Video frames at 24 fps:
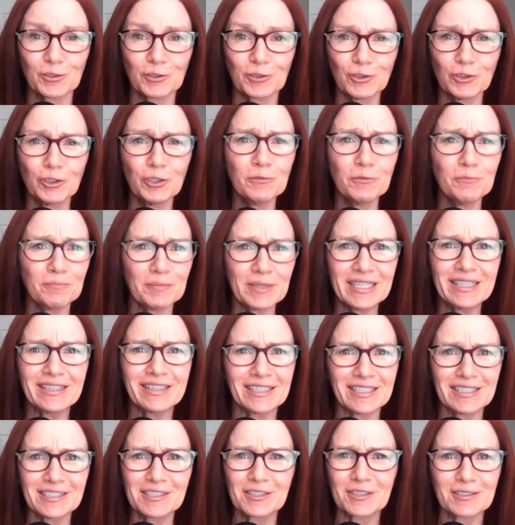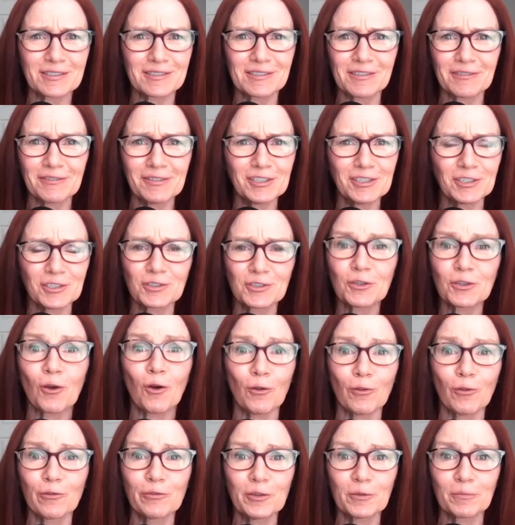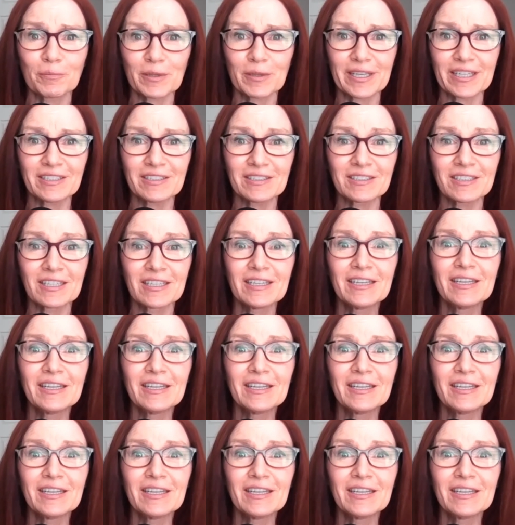There shouldn't be these divisions all over the place.